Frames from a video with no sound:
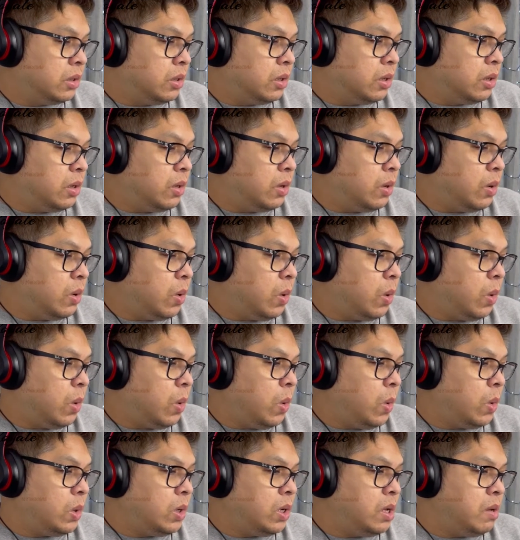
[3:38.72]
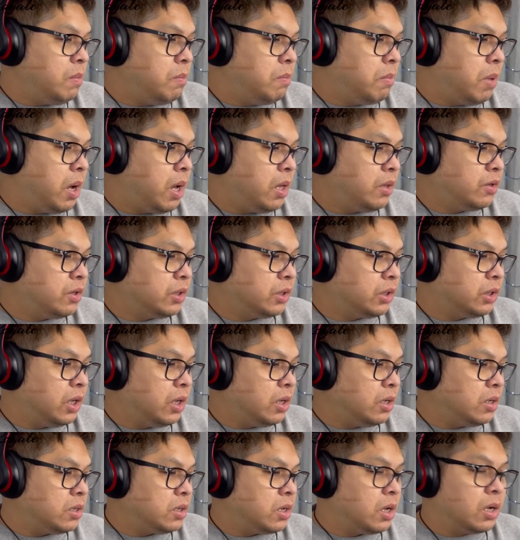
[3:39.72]
Holy Mother
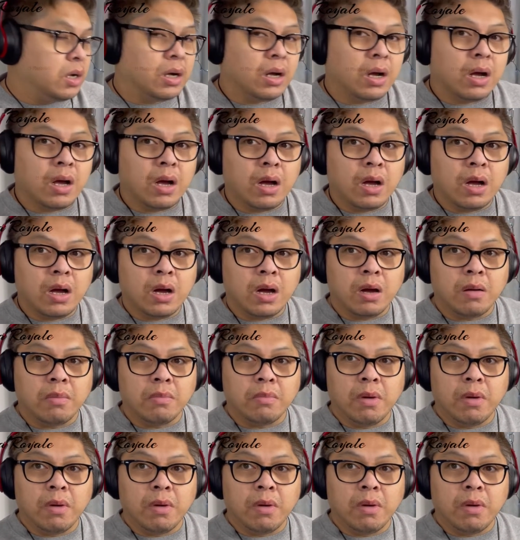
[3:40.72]
Kingdom come.